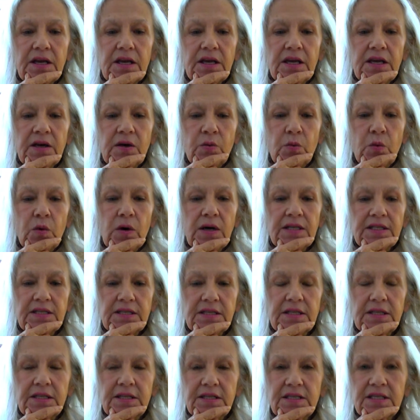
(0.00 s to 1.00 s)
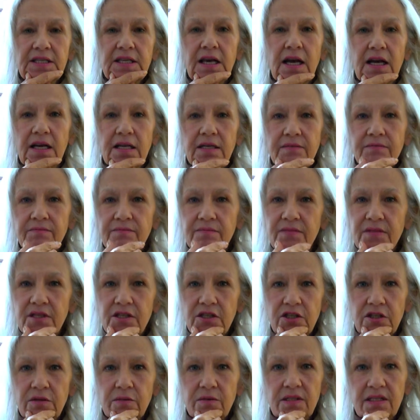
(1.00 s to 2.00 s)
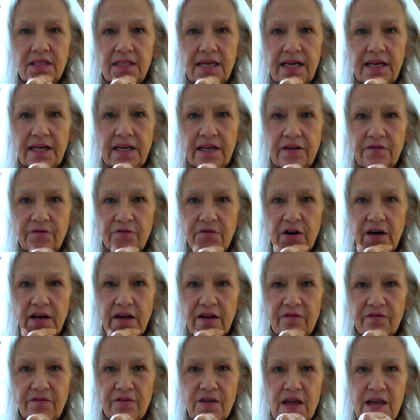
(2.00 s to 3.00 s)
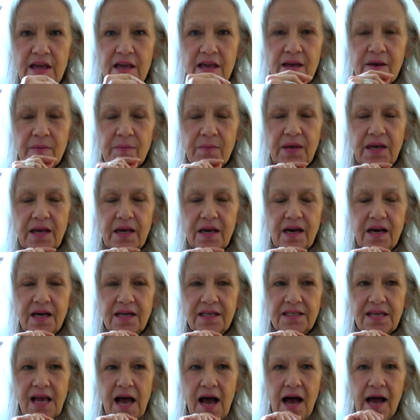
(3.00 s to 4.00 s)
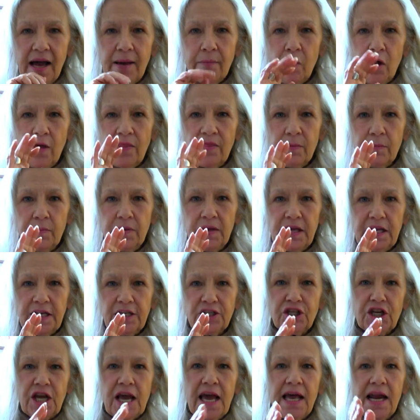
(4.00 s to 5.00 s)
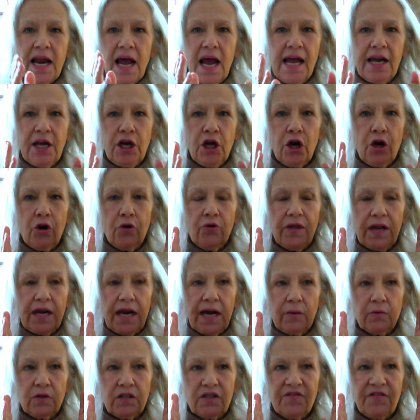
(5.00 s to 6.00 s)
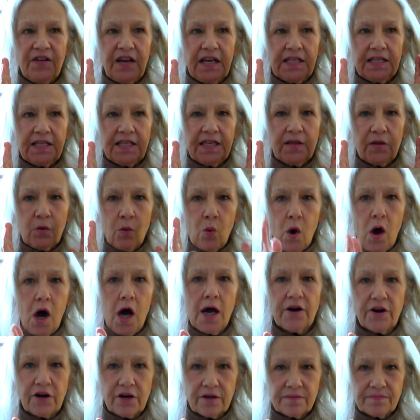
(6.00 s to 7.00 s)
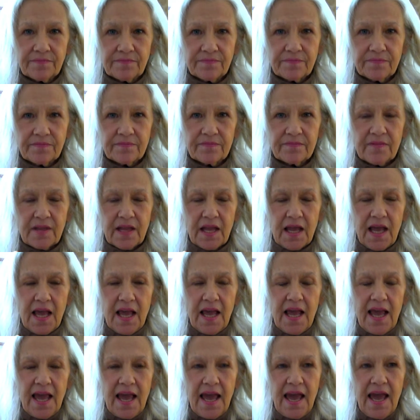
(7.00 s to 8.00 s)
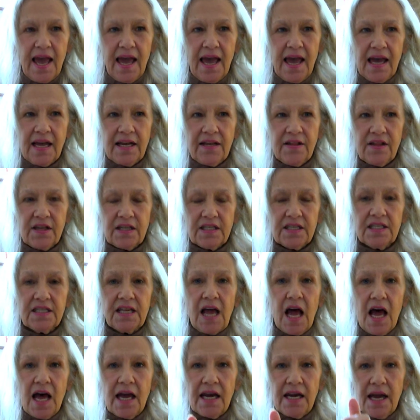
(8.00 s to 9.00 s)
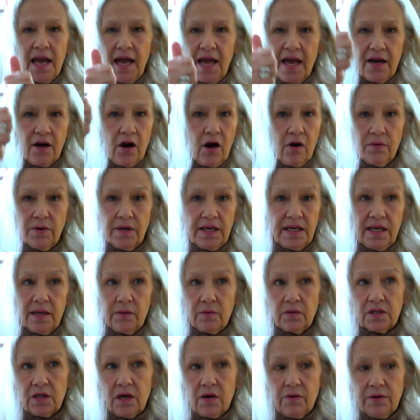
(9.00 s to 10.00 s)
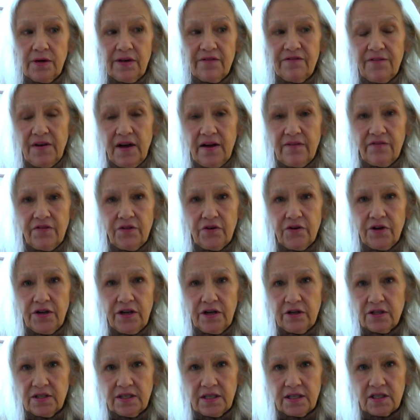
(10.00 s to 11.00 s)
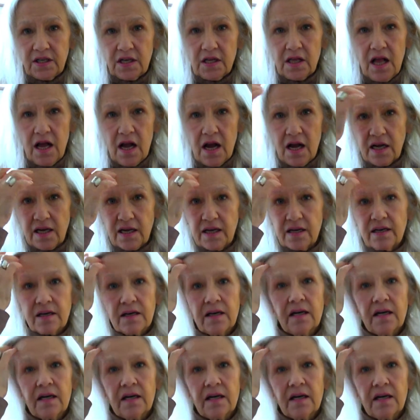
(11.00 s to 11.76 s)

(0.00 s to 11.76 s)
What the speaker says: it wasn't the sun that she was standing in front of, because I'm on the beach and I know that I was facing the water. And the sun it was already 5:30 or 6 o'clock